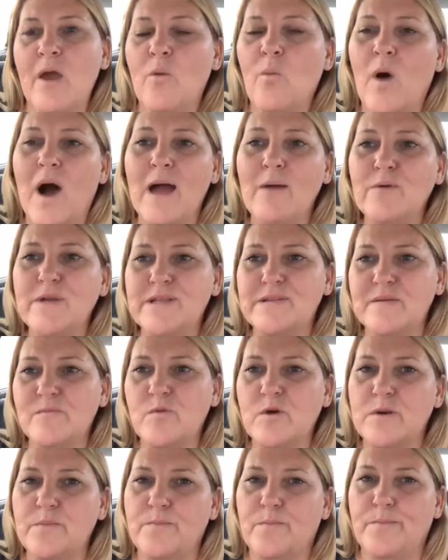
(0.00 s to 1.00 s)
why would
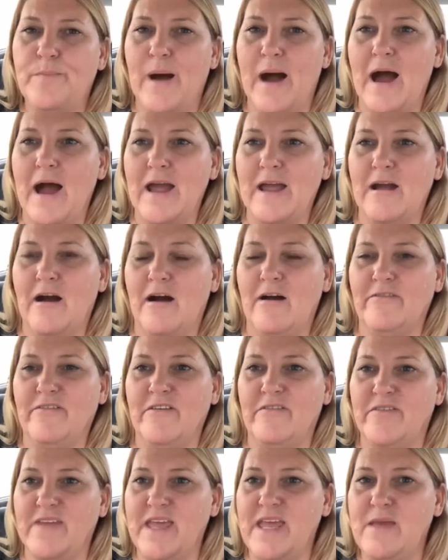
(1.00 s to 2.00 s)
someone buy off
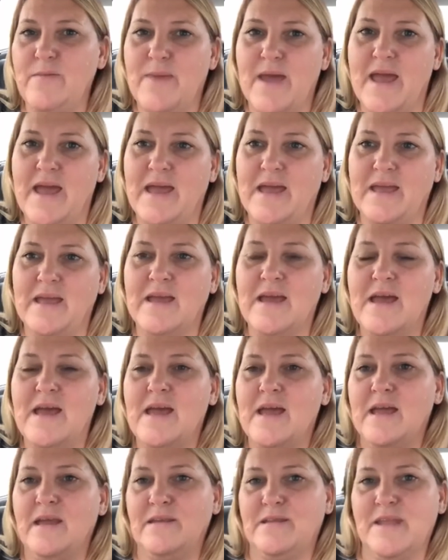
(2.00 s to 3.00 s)
of eBay
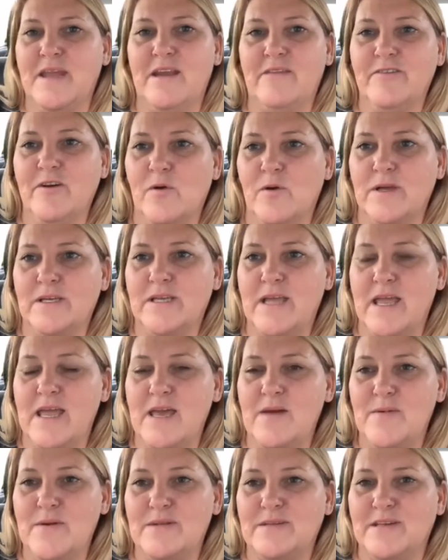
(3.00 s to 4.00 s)
instead of going to
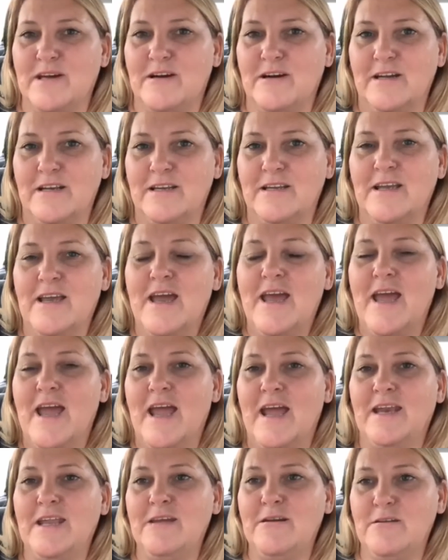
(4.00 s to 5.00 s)
Amazon?
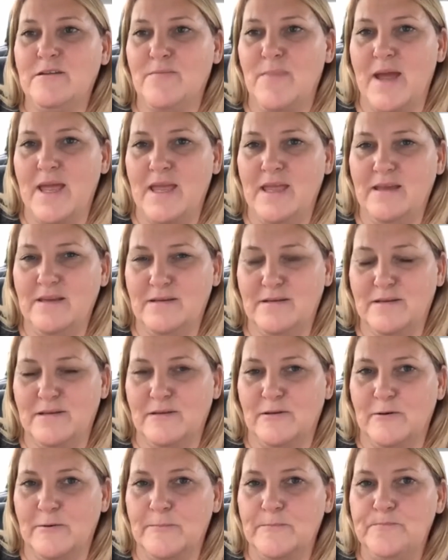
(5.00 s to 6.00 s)
And here's my
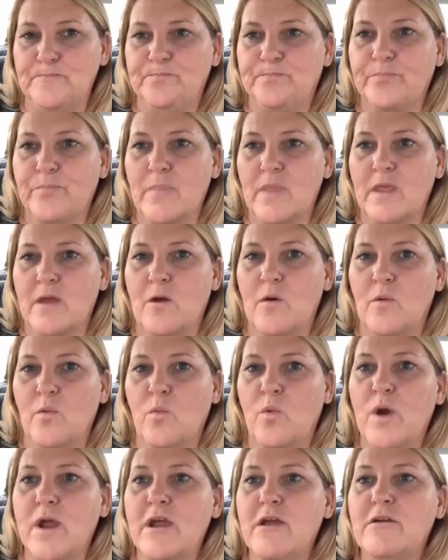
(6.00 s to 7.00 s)
answer.
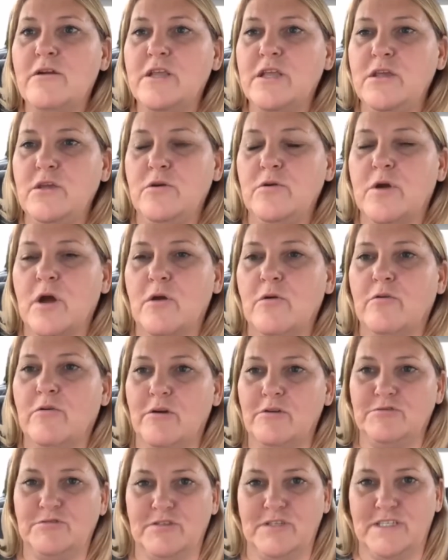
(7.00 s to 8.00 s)
Where do you go
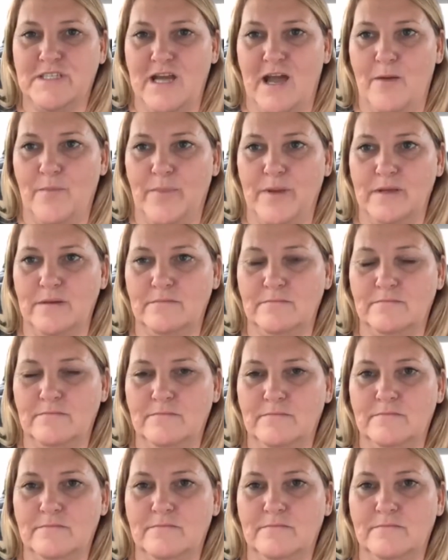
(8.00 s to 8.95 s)
grocery shopping?